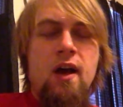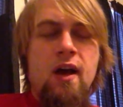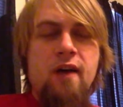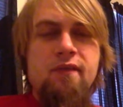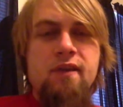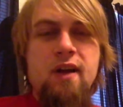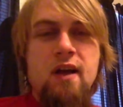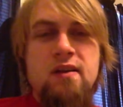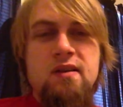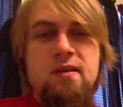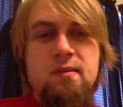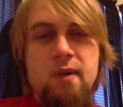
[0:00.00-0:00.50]
I've
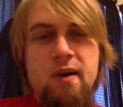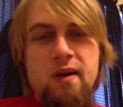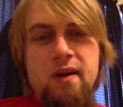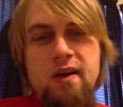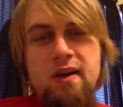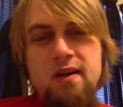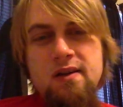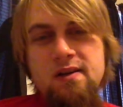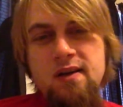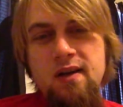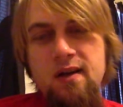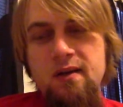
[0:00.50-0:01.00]
got some
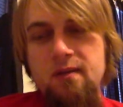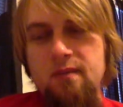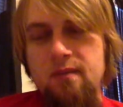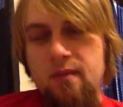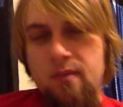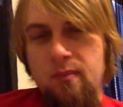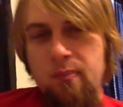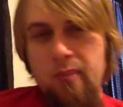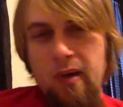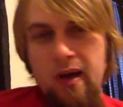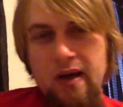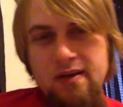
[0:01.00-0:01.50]
ideas on
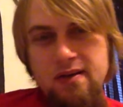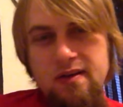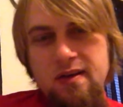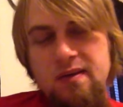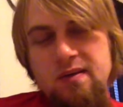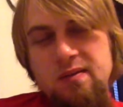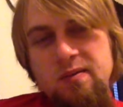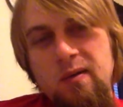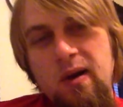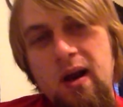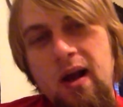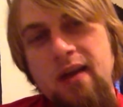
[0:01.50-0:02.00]

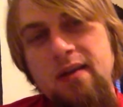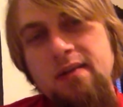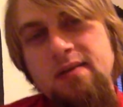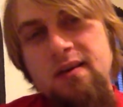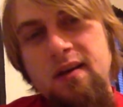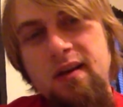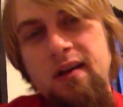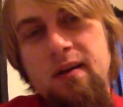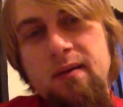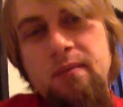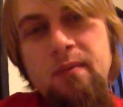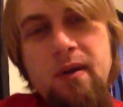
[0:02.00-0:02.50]
Pisces
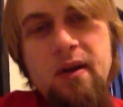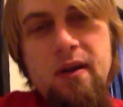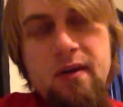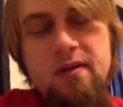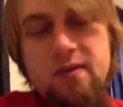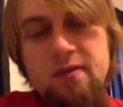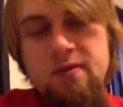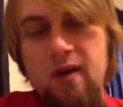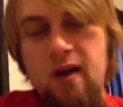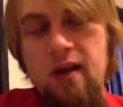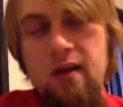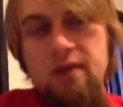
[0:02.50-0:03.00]
Rising in
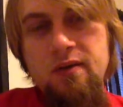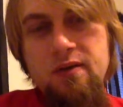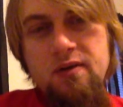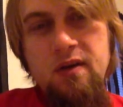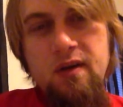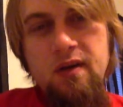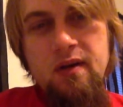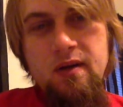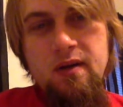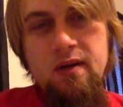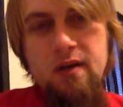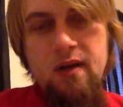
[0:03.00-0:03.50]

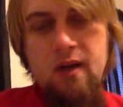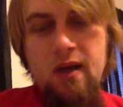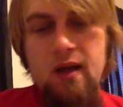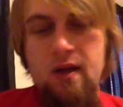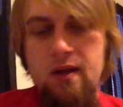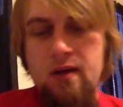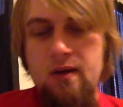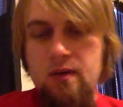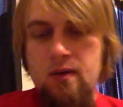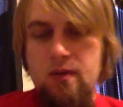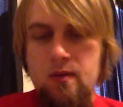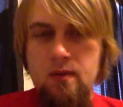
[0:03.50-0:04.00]
astrology
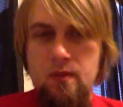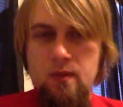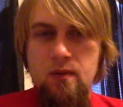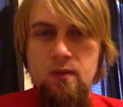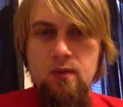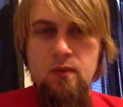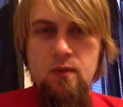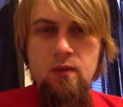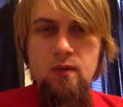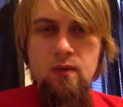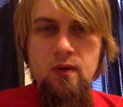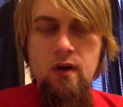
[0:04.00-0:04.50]
and
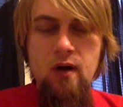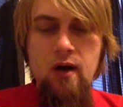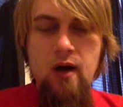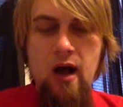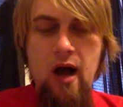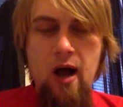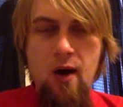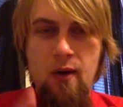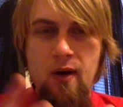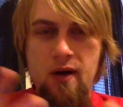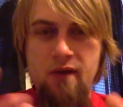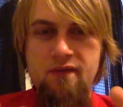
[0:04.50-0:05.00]

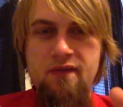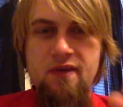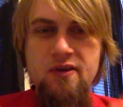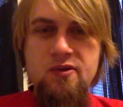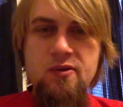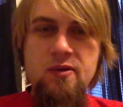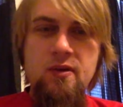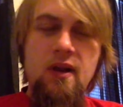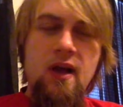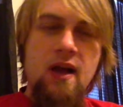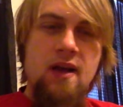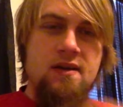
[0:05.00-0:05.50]
how I
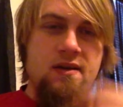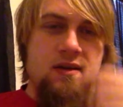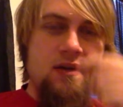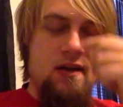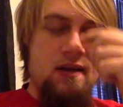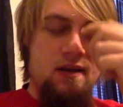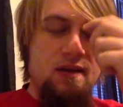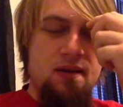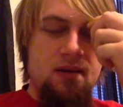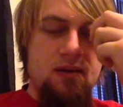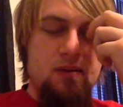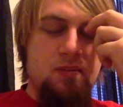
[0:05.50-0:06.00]
visualize it
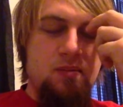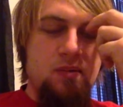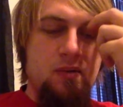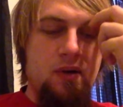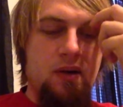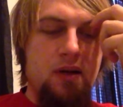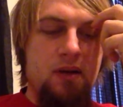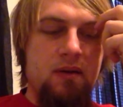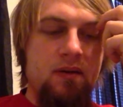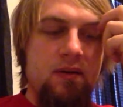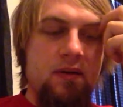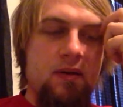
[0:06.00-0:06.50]
at this
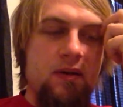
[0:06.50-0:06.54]
point.